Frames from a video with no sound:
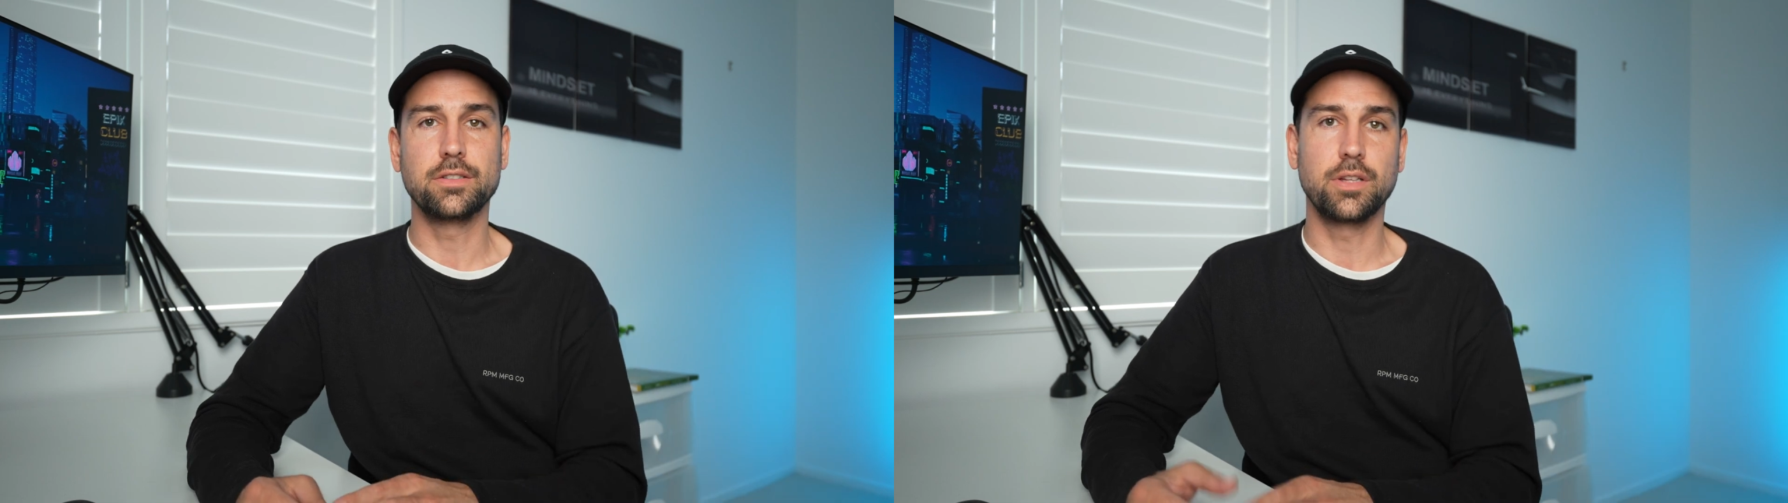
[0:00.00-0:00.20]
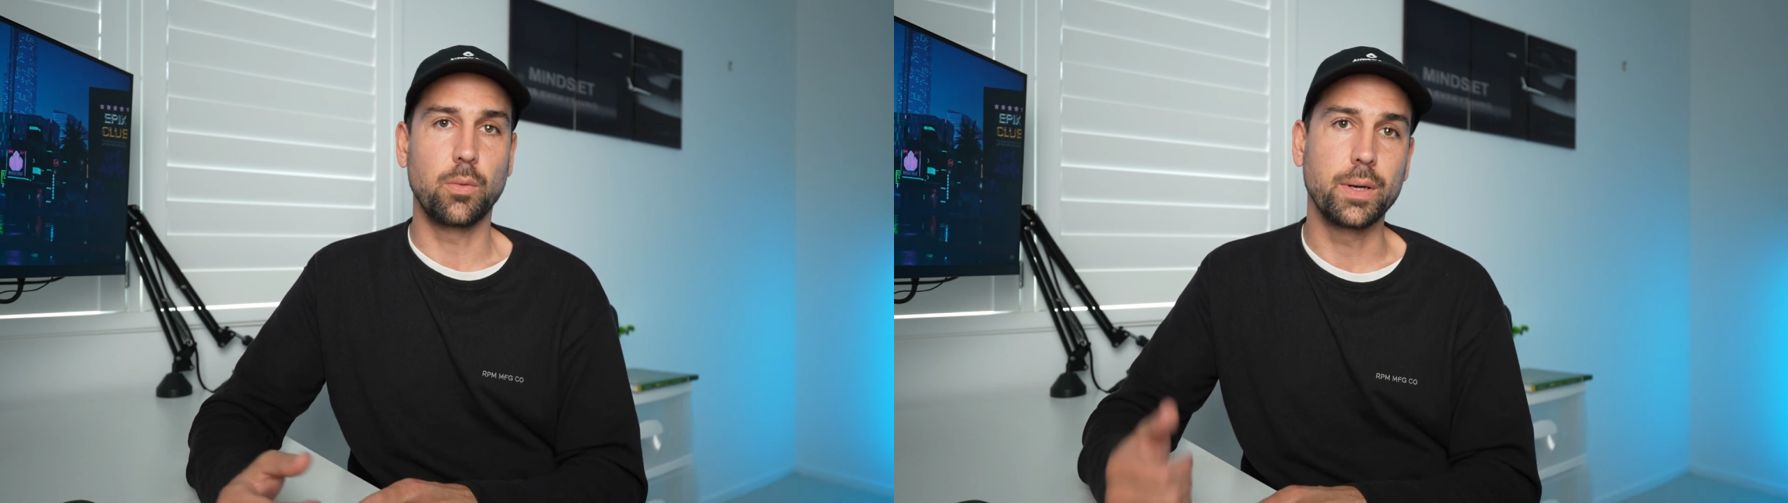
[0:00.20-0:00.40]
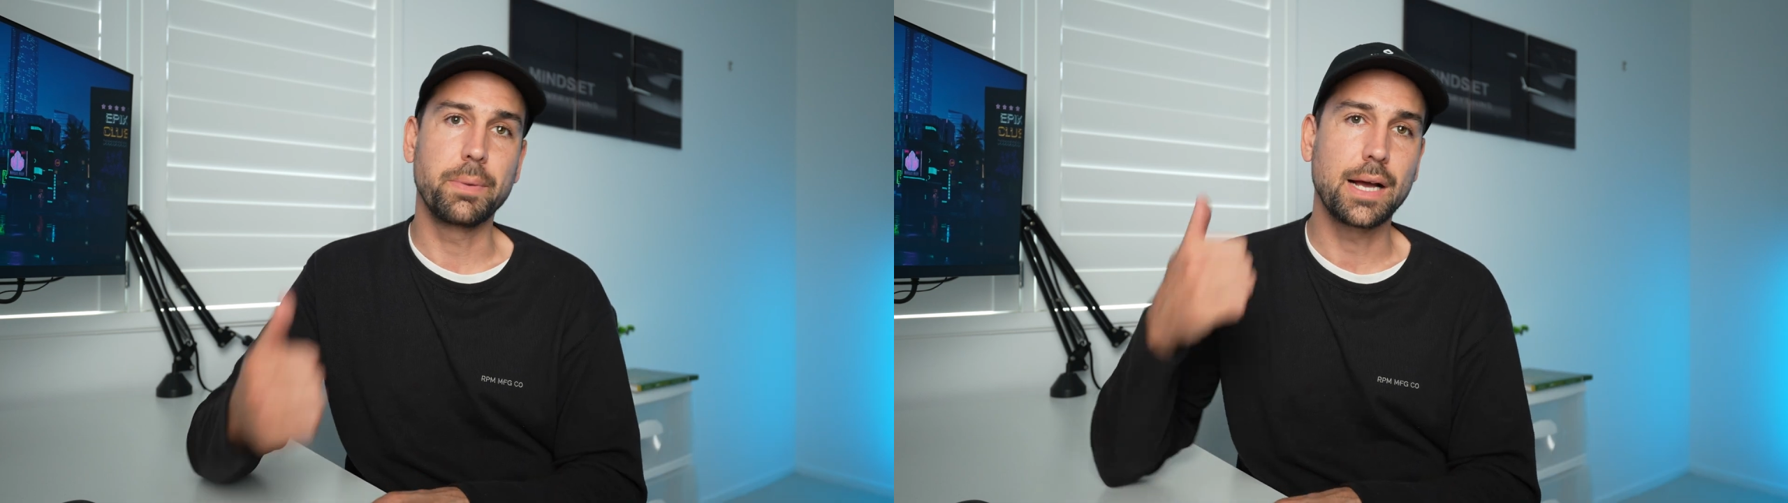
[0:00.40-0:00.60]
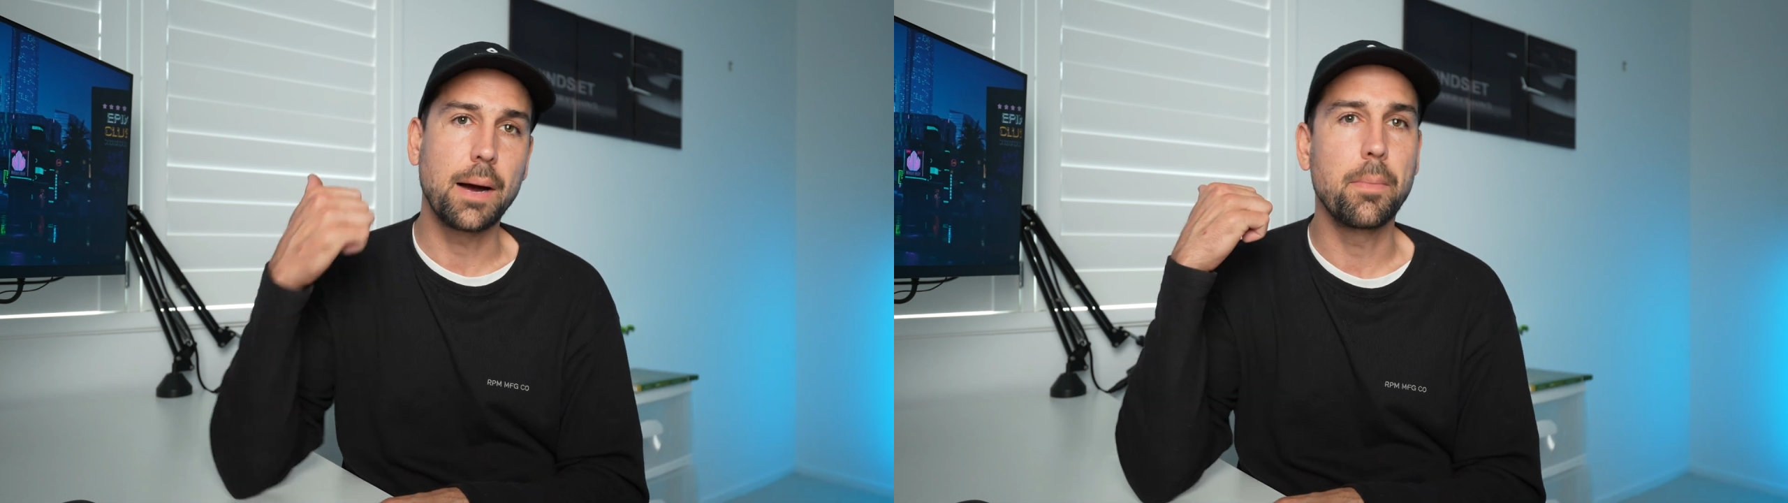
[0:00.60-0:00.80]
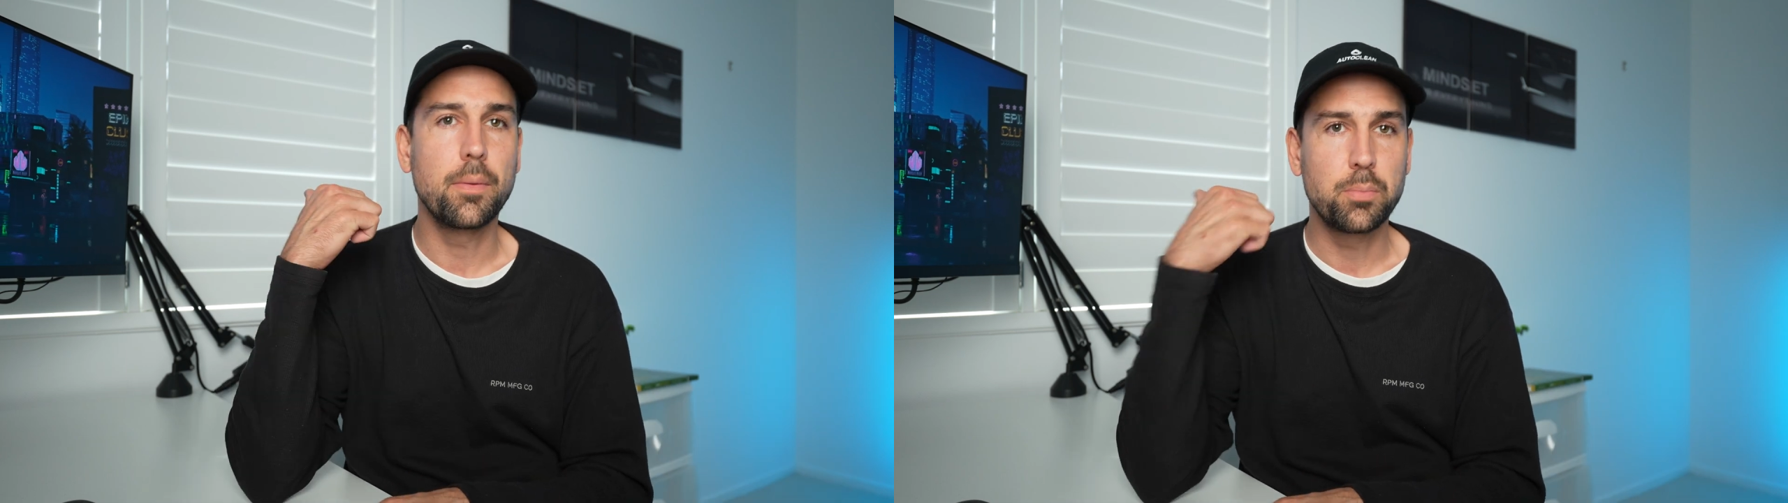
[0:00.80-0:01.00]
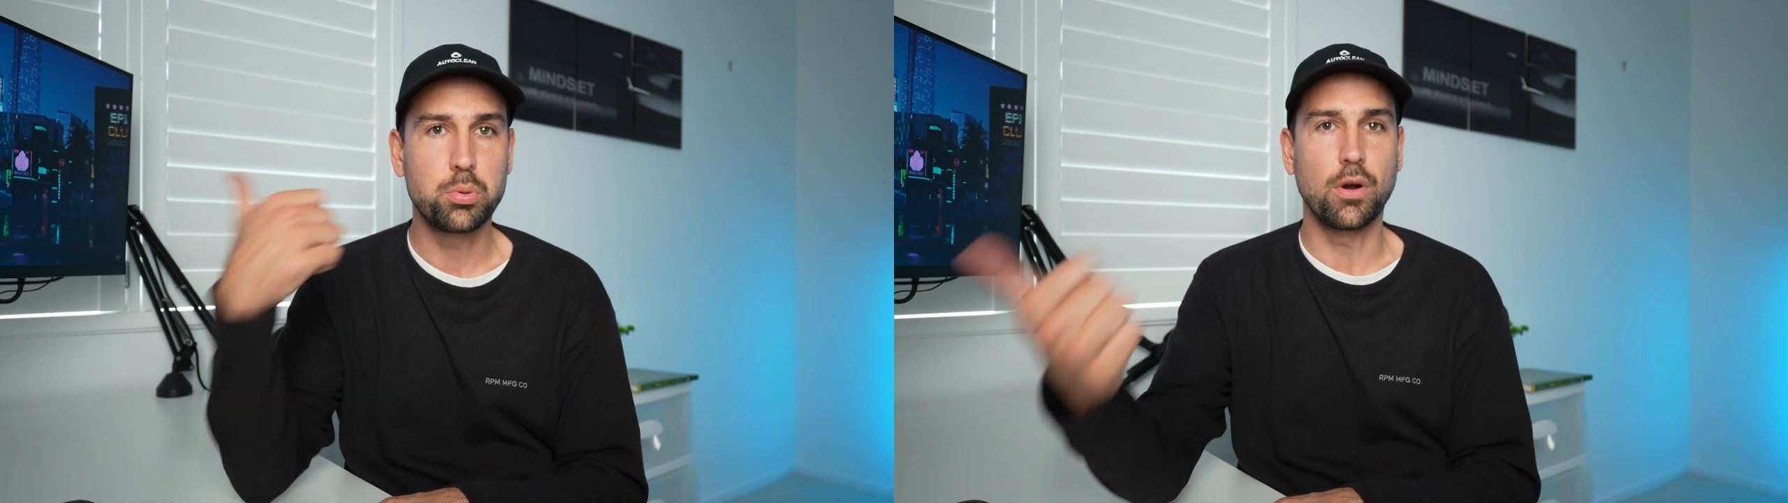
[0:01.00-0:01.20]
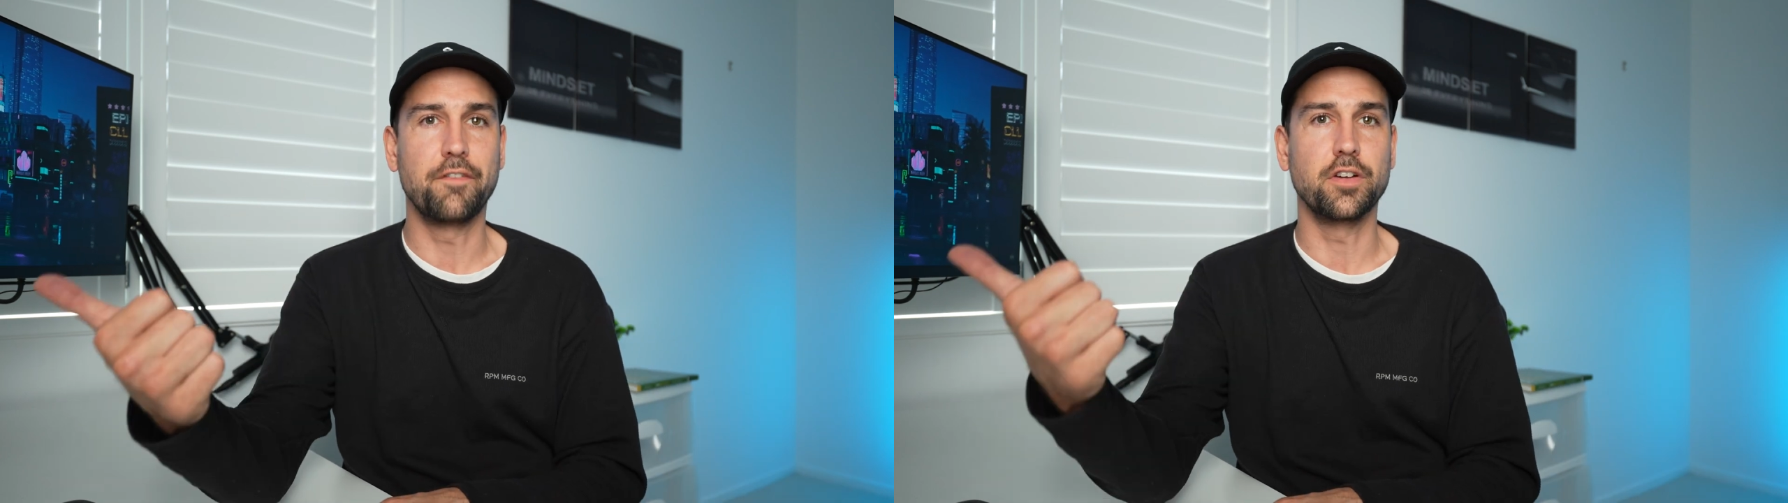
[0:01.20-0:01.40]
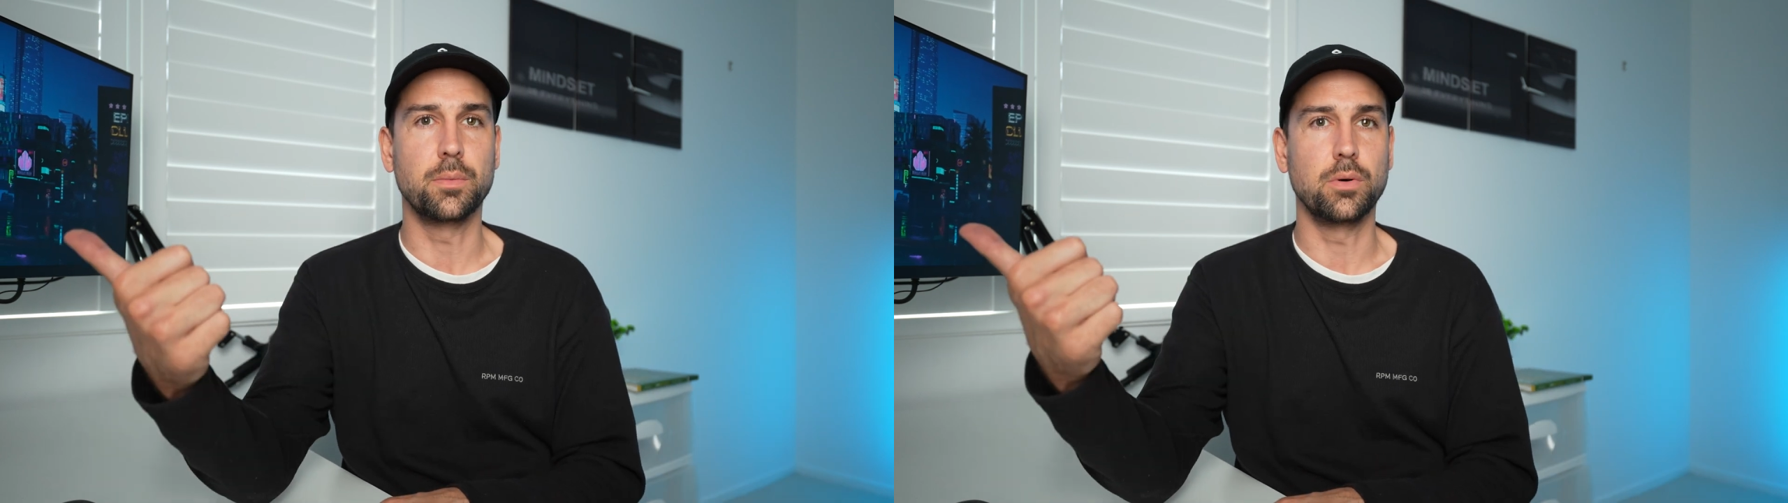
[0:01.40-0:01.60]
So that we become
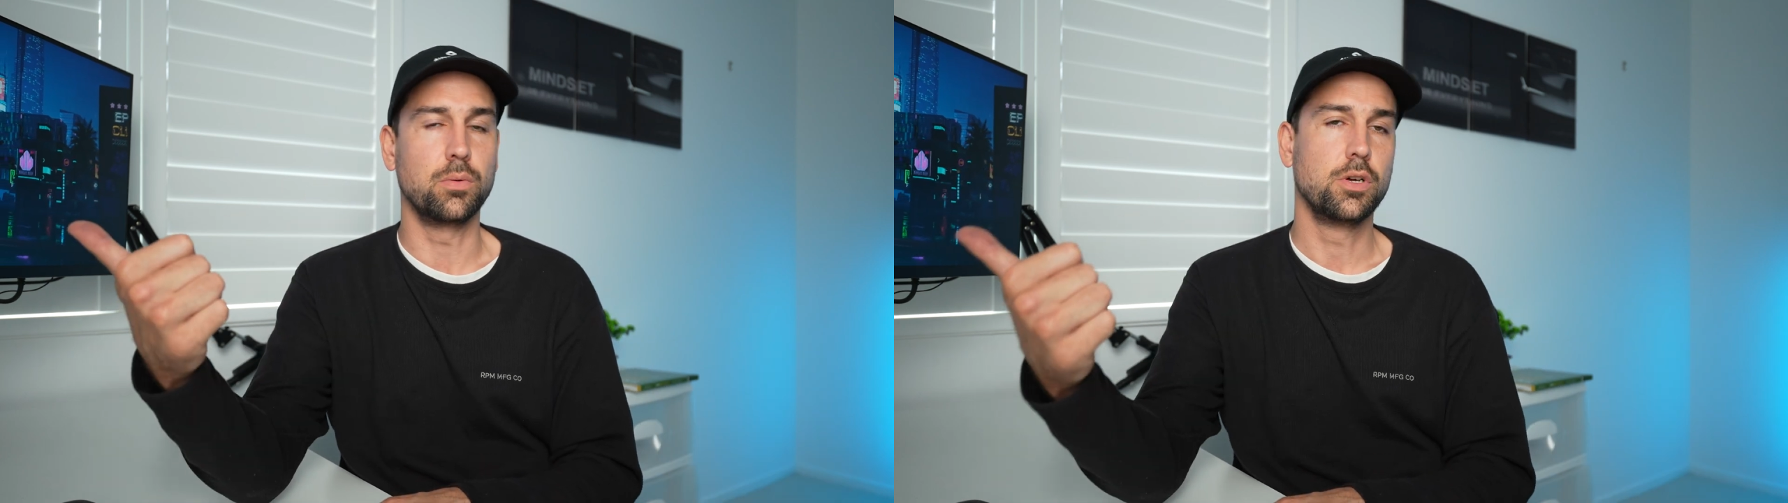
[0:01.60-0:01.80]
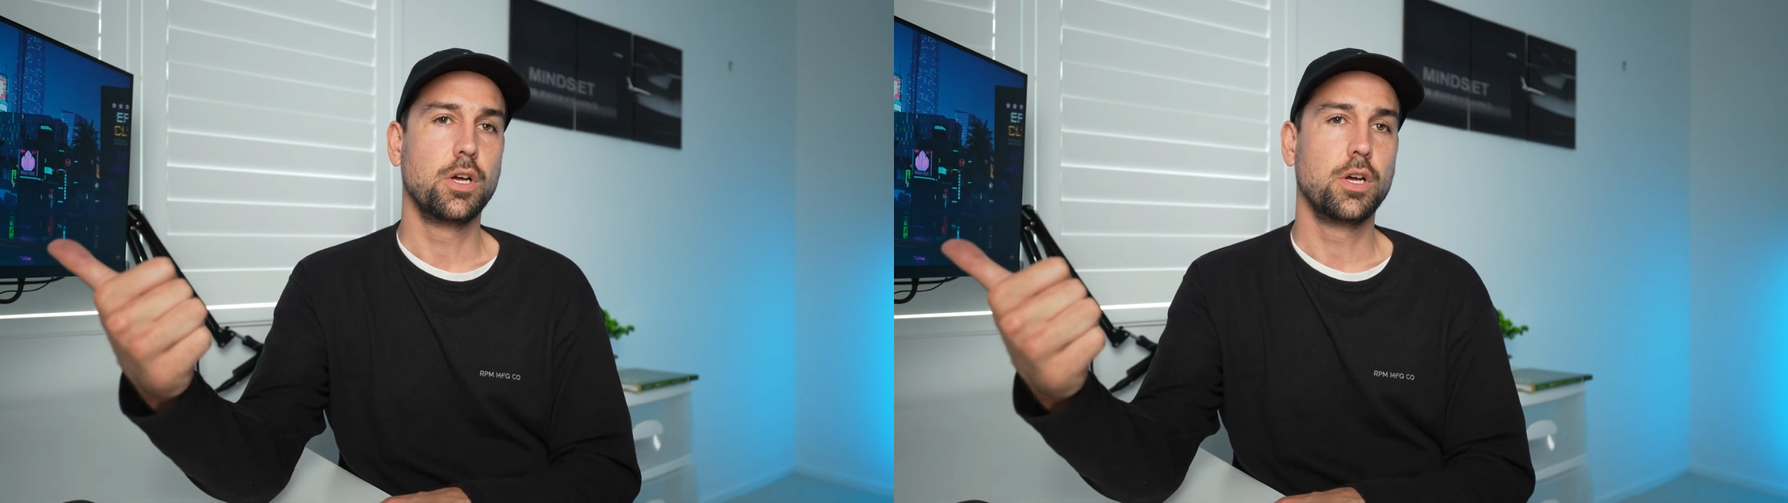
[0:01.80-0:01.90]
profitable.